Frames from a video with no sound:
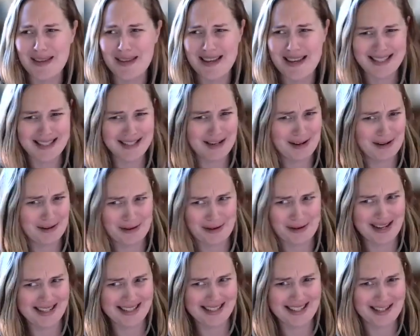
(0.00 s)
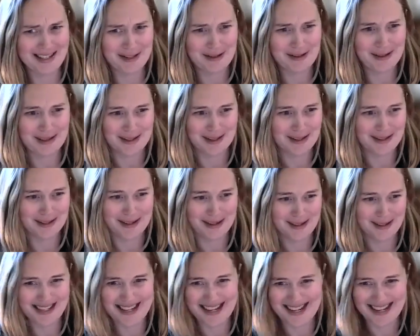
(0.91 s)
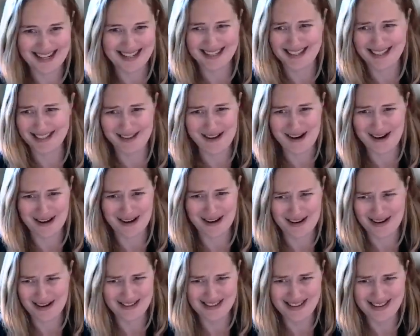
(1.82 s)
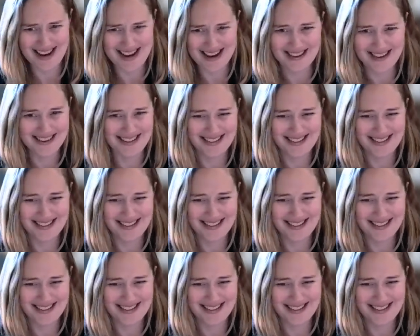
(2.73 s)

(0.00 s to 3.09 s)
Isn't it crazy that 2013 is long ago now?